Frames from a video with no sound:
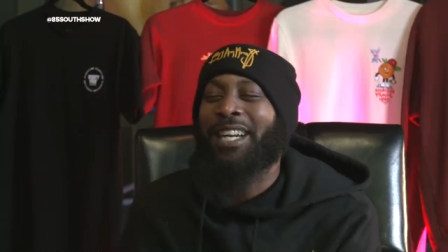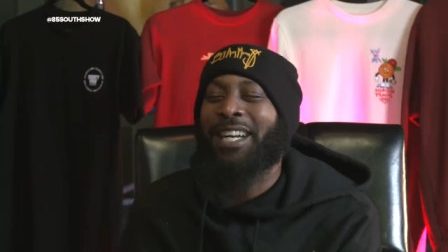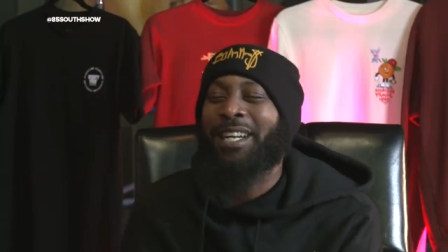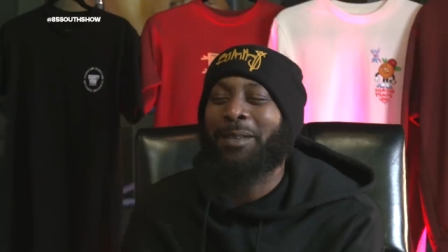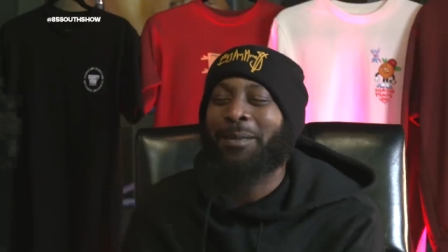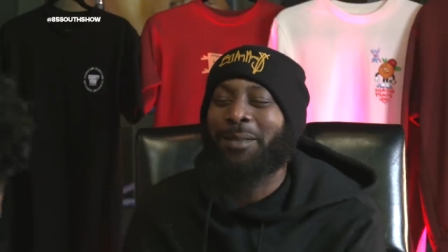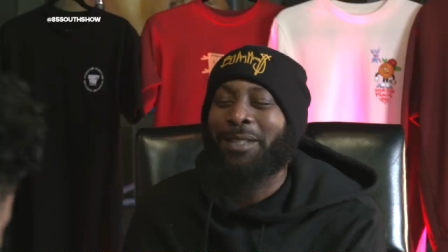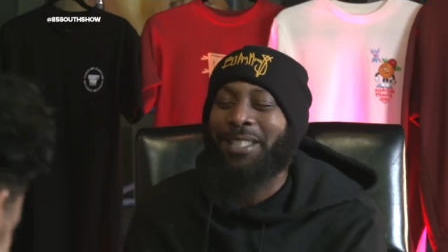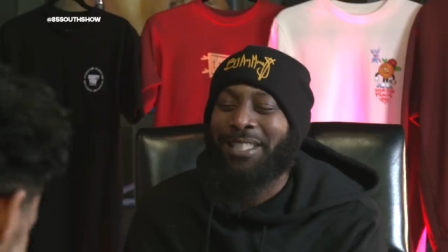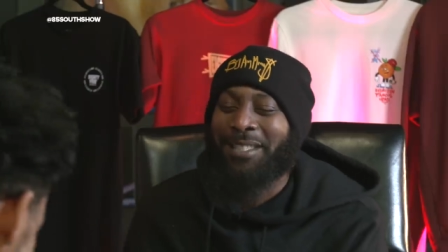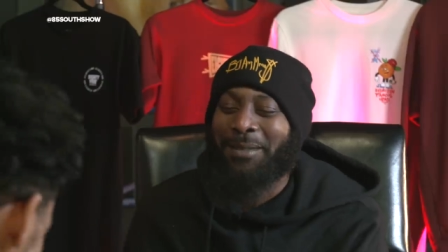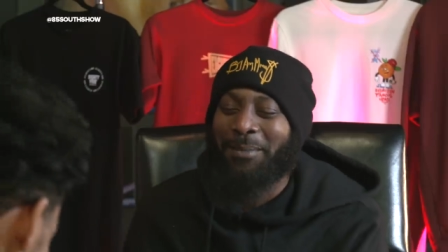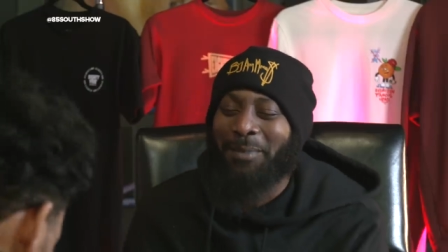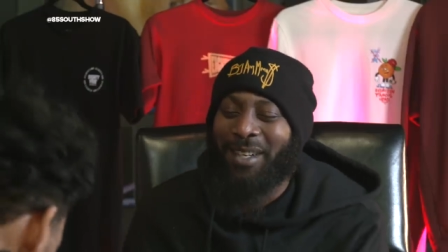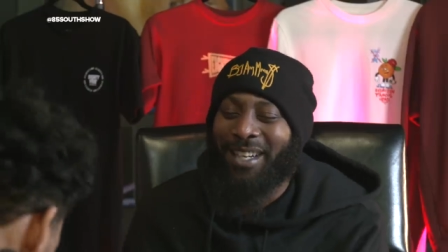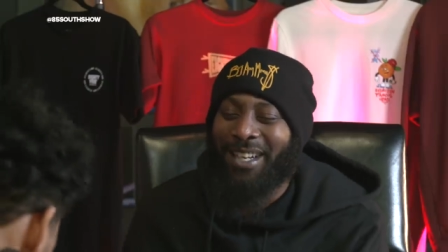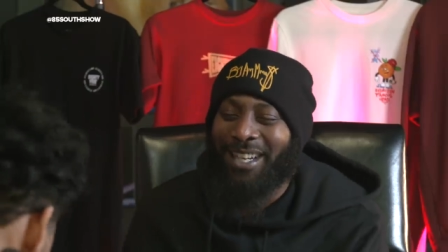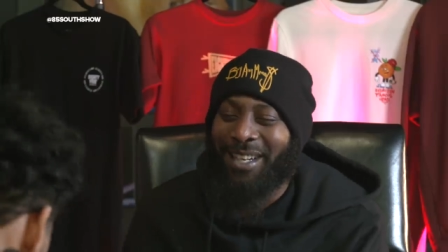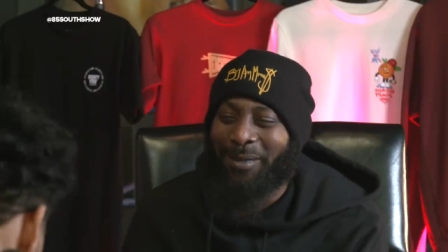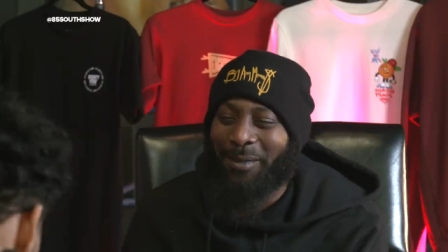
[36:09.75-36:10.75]
fucking with
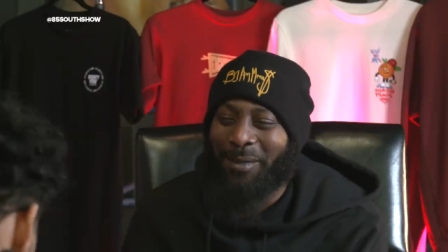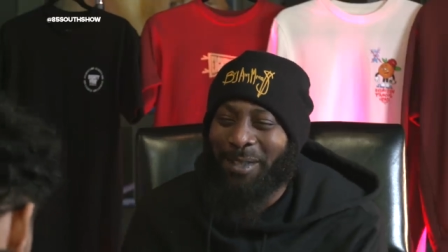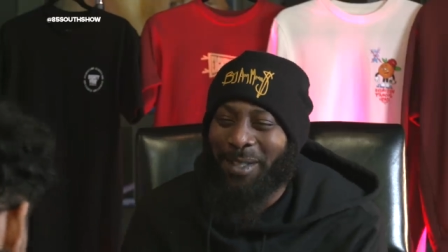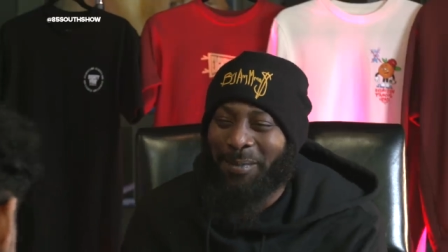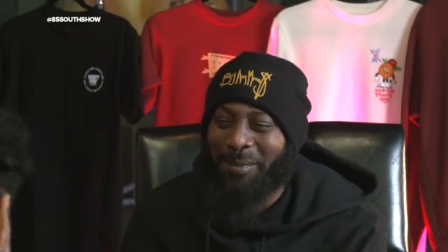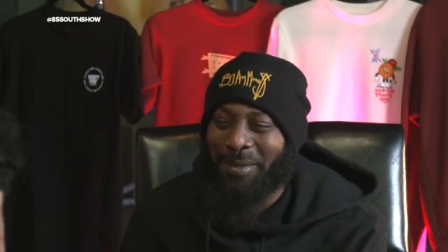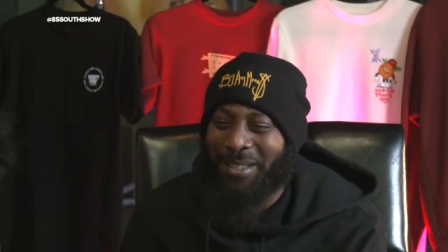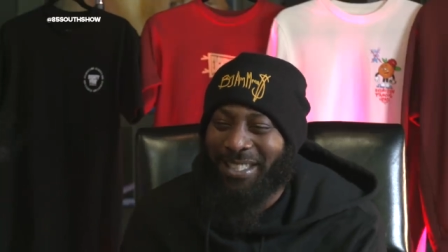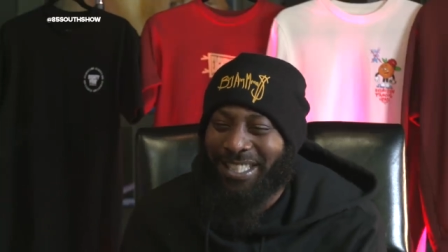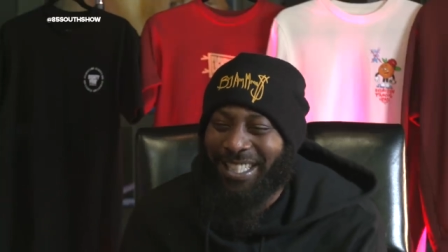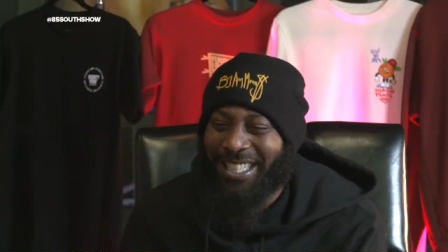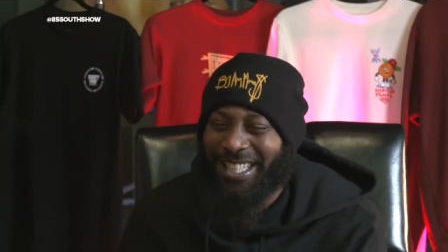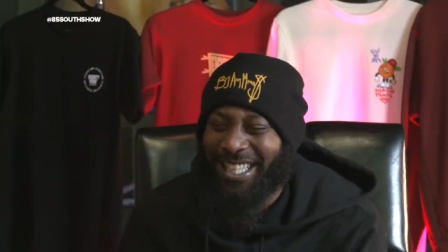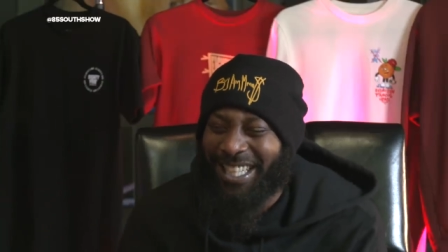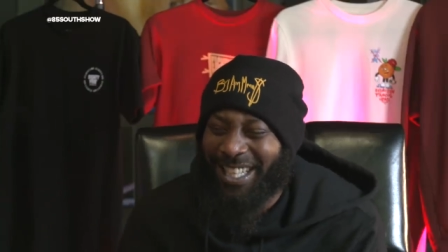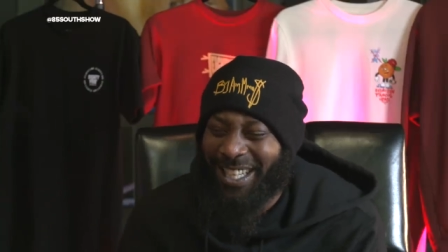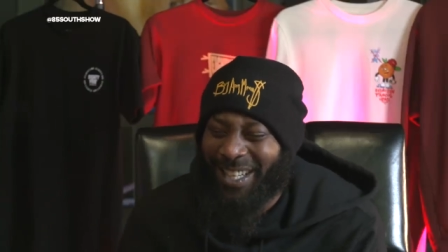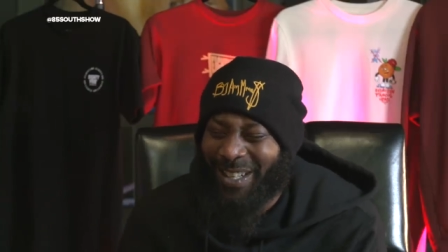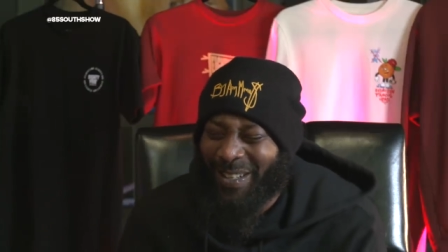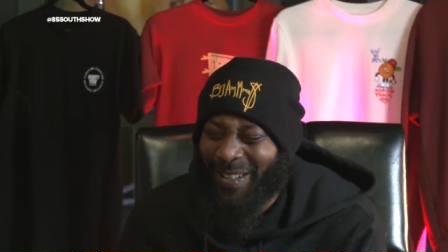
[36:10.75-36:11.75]
smart women to
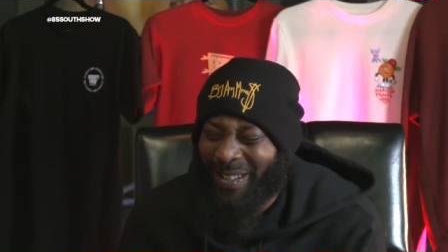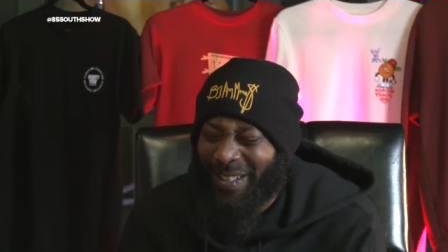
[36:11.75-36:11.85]
your